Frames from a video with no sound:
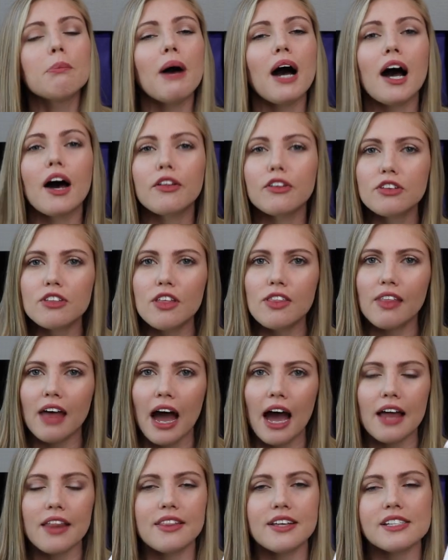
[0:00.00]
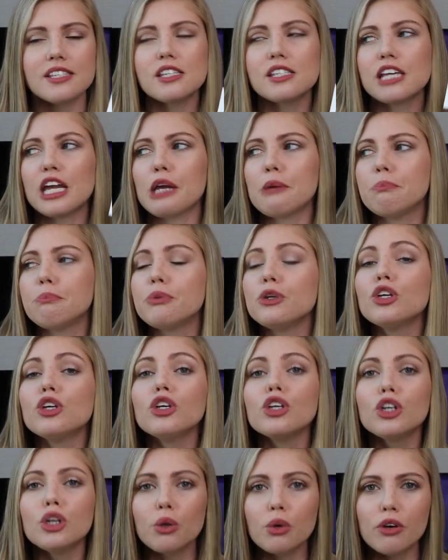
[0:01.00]
But other than that, this is a
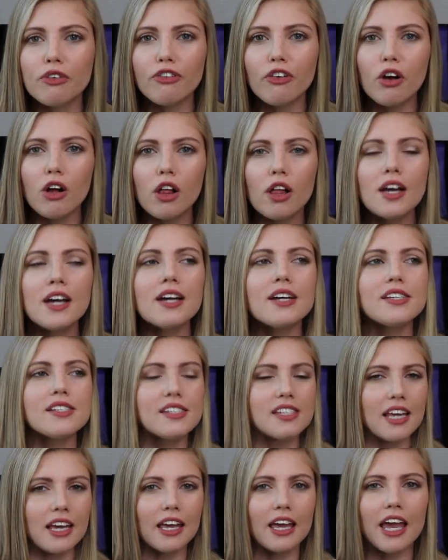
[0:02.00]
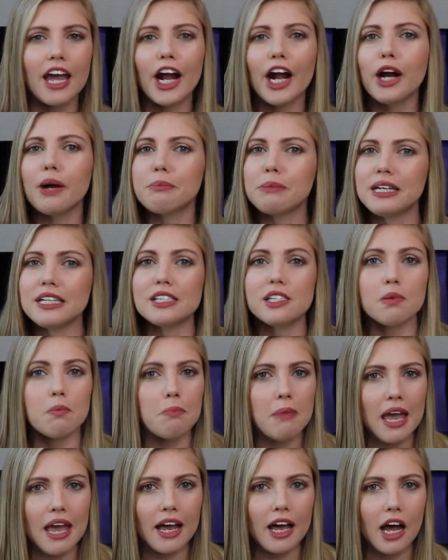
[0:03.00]
beautiful skincare meets
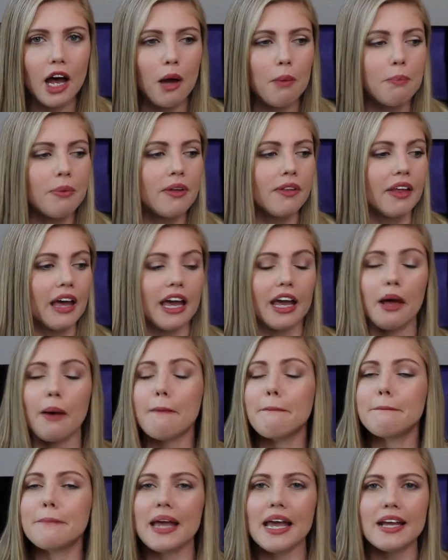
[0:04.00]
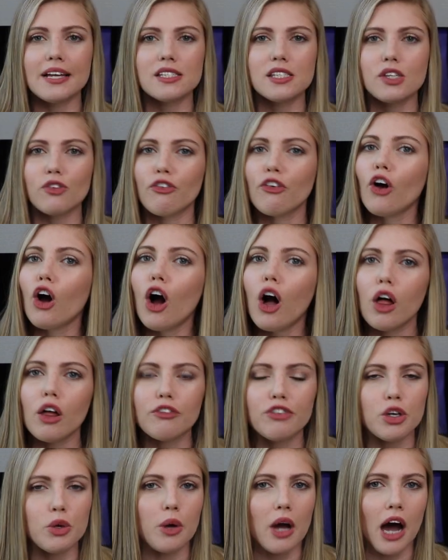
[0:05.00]
makeup, like base for all
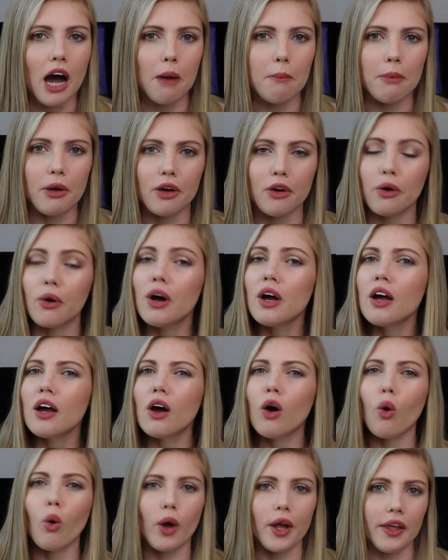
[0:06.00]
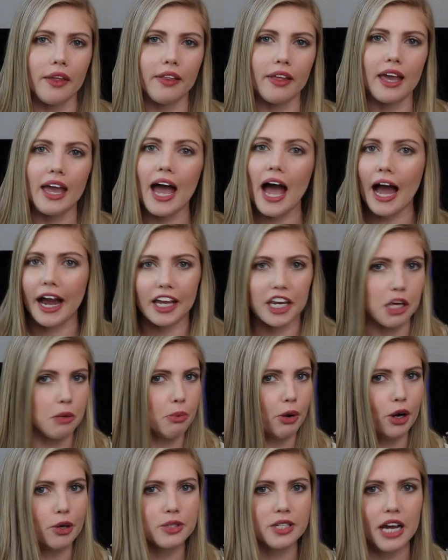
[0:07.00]
of you combo, oily, acne
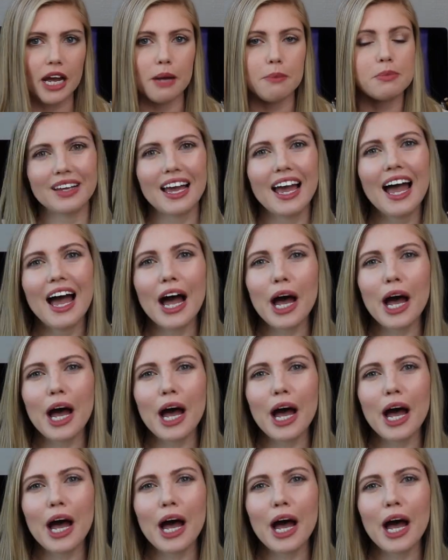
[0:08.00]
prone types.